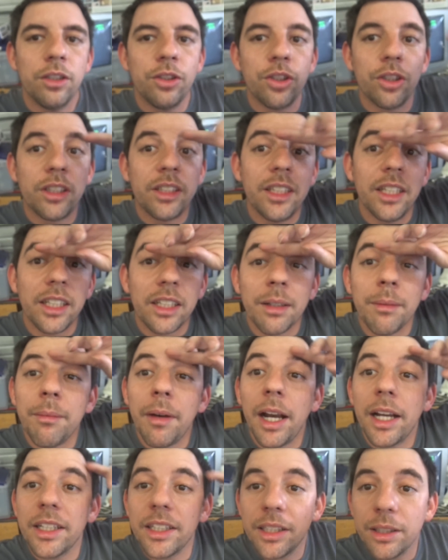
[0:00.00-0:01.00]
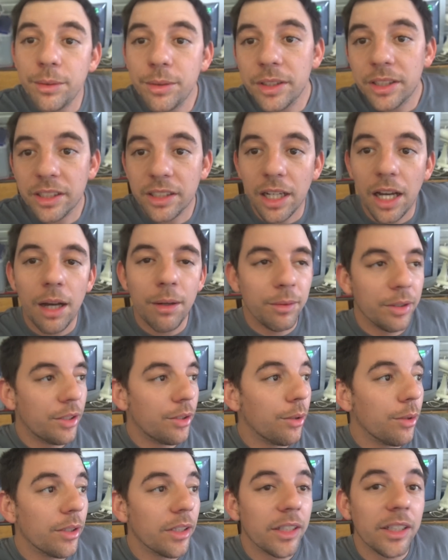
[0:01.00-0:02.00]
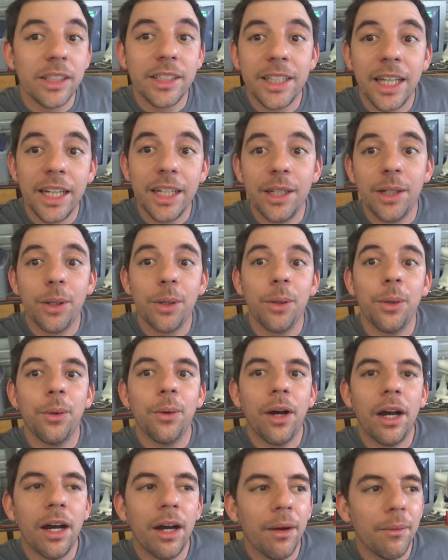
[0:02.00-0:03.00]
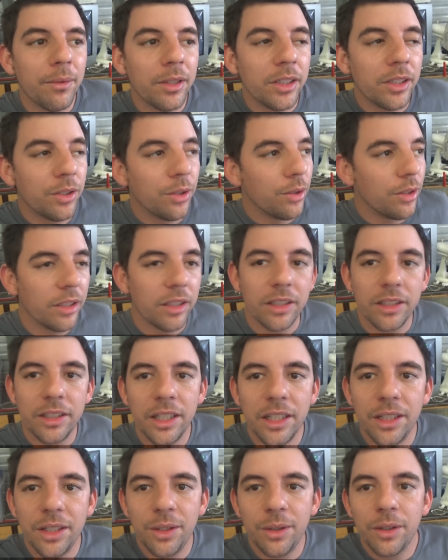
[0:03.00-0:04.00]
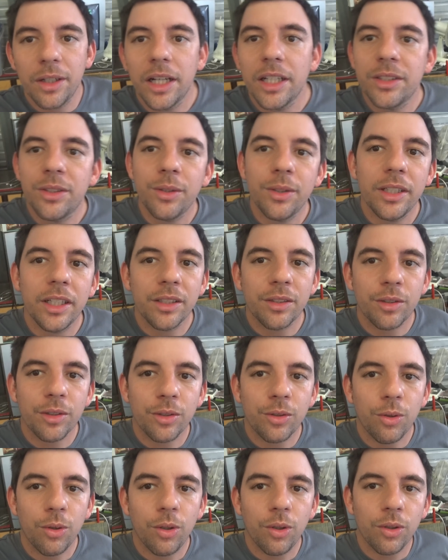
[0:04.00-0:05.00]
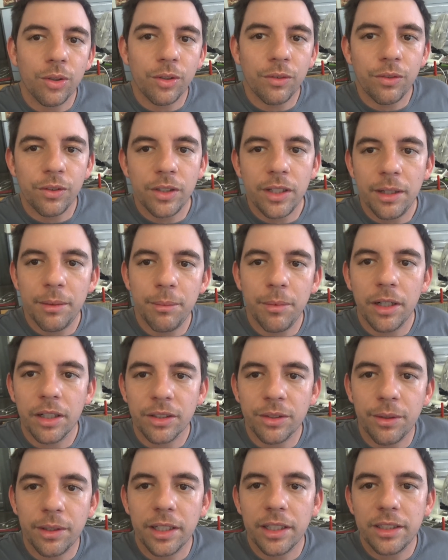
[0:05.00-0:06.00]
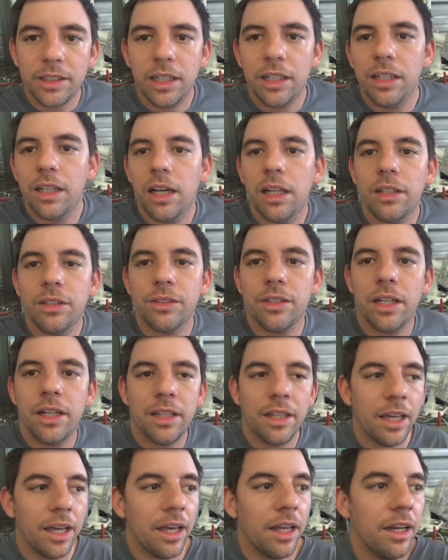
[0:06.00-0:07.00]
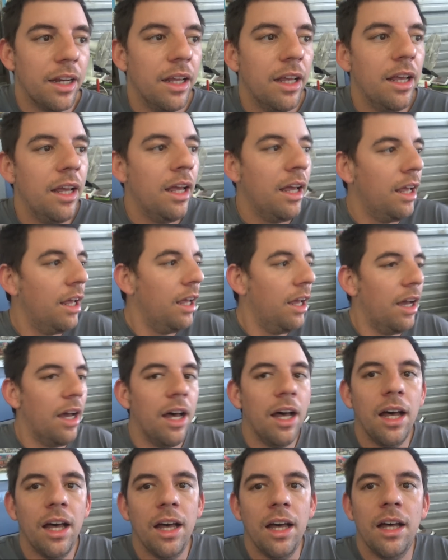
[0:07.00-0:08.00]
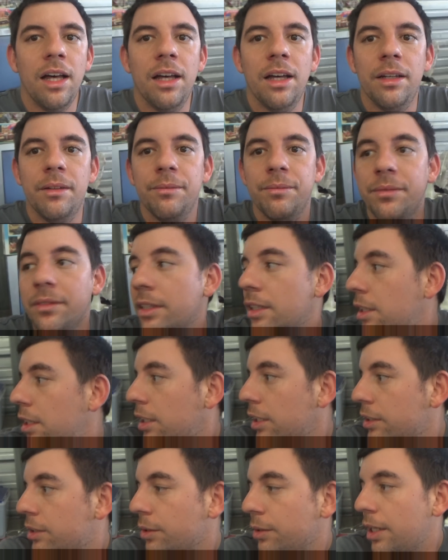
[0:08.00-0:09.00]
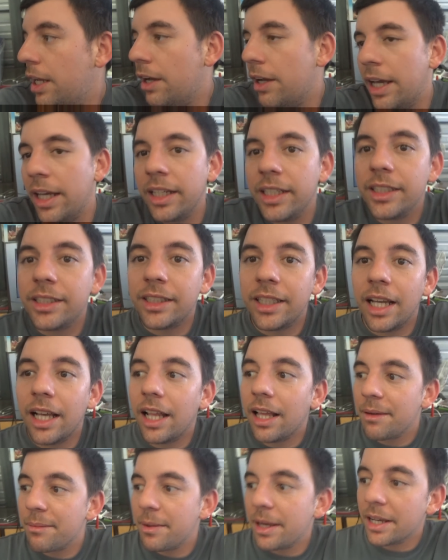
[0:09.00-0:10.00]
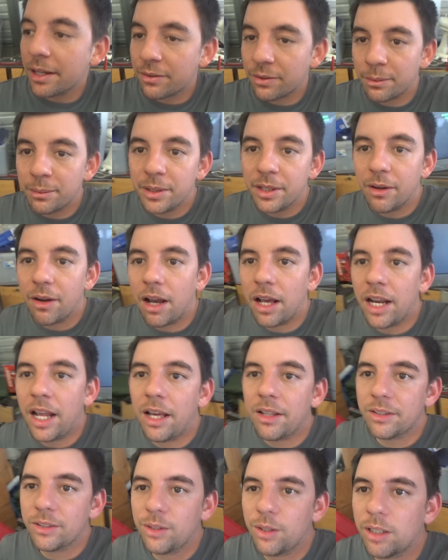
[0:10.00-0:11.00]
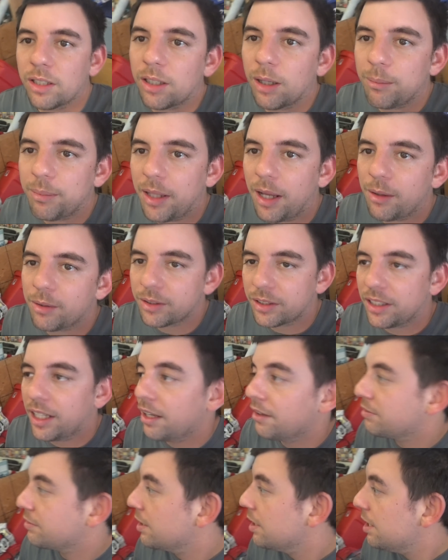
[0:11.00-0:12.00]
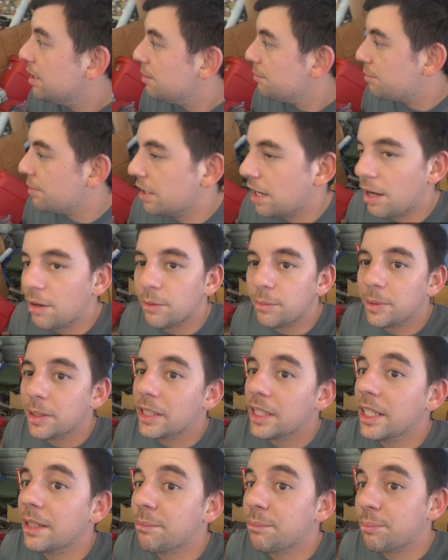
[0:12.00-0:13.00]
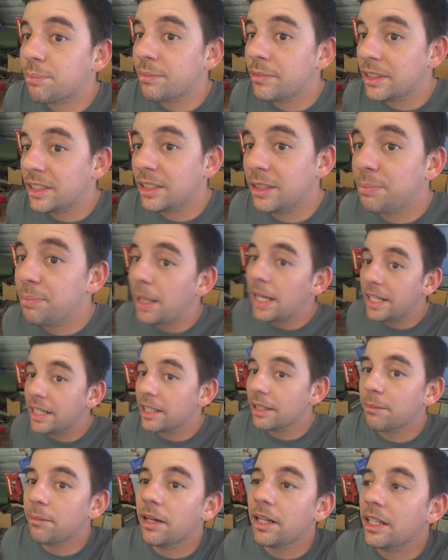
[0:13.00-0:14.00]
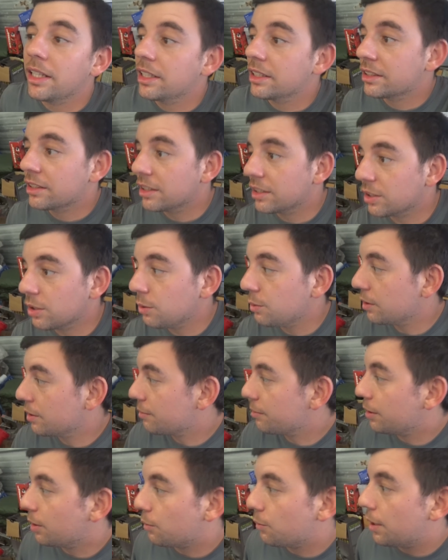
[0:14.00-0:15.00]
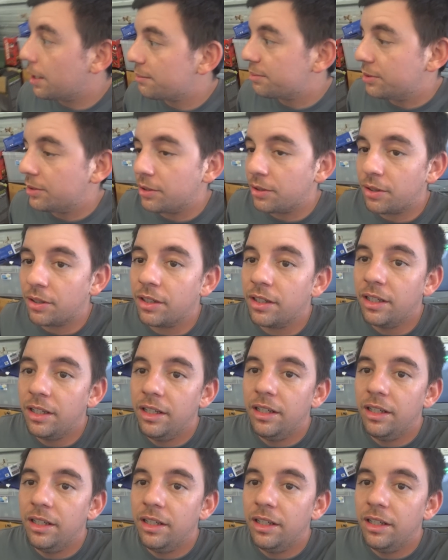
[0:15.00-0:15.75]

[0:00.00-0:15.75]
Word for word: Just did a combined deal with Scott. We sold a Nintendo. Um, he sold the Nintendo, and I sold the X controller for ten bucks. So I got ten dollars out of that. Um, so now any sale I make from here on out, there's only a couple hours left, but I will be get spending money that's going to go with me to Webster.